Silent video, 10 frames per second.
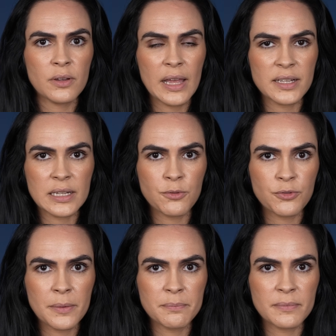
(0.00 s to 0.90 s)
and
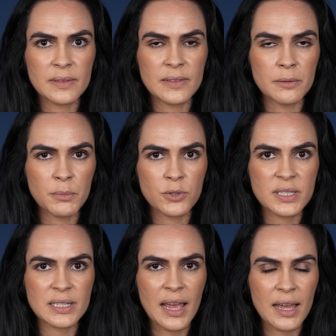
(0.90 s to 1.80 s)
from the
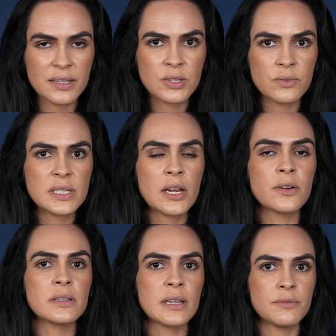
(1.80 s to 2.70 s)
most
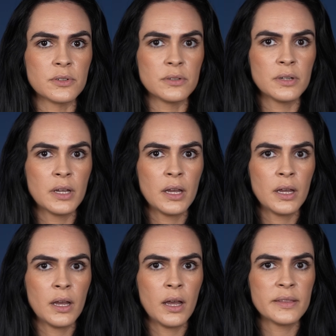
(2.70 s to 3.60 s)
esoteric level
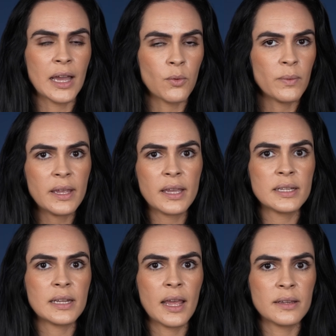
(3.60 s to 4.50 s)
that we
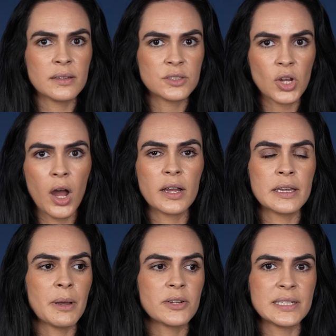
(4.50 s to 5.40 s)
can talk
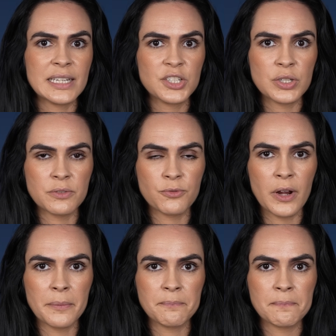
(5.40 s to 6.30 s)
about addiction
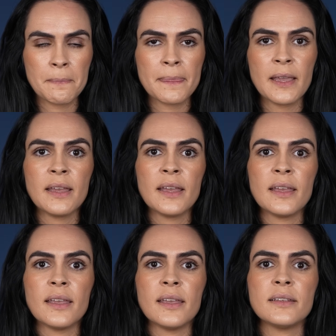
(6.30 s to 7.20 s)
from.
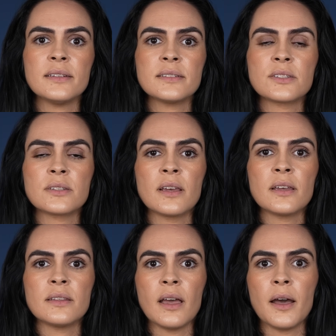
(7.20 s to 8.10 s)
It is
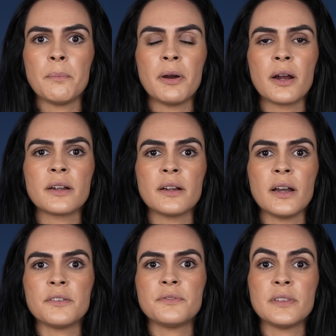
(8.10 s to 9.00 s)
a part
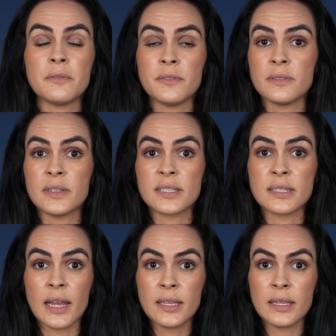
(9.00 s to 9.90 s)
of the
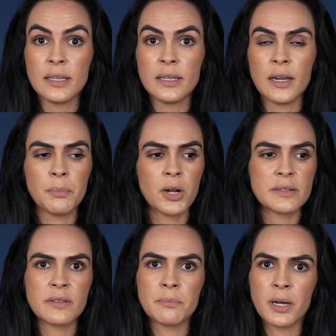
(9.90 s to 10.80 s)
psyche, a part
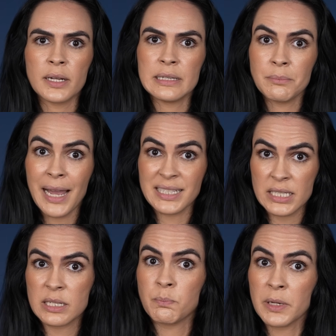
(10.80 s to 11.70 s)
of the body, mind,
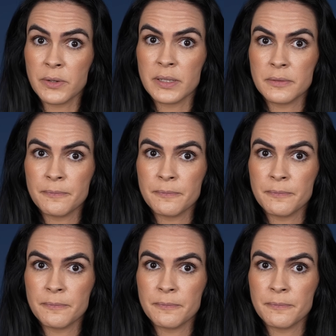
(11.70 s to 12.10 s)
spirit